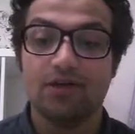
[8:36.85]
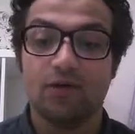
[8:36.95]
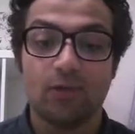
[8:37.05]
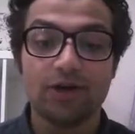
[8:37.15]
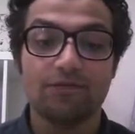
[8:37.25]

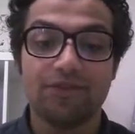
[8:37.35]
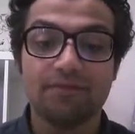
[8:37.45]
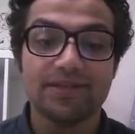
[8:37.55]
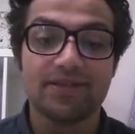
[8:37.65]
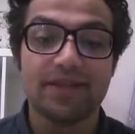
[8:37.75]
One of
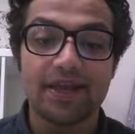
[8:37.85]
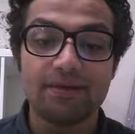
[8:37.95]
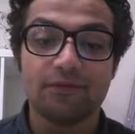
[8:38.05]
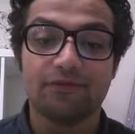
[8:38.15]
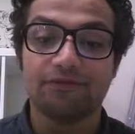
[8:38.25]
them is the
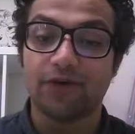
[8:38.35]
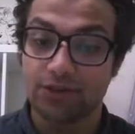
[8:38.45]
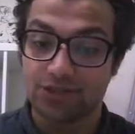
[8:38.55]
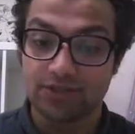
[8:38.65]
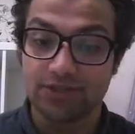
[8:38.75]
name of the
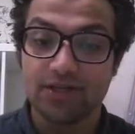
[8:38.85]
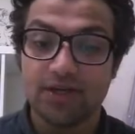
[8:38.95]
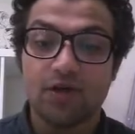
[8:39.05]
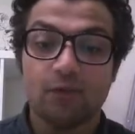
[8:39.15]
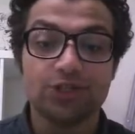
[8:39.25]
function,
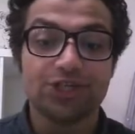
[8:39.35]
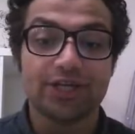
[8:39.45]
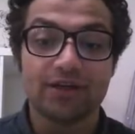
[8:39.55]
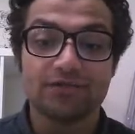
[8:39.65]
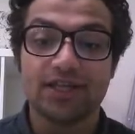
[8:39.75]
which
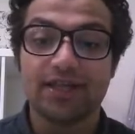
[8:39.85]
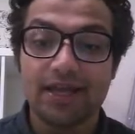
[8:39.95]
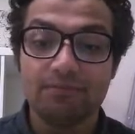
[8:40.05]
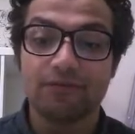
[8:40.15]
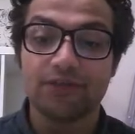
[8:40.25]
gives the
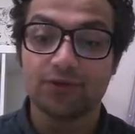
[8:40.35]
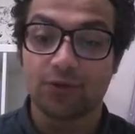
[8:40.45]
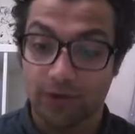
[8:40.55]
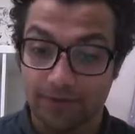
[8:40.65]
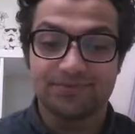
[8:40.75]
name of the
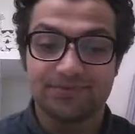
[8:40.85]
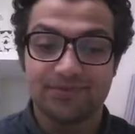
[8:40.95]
token.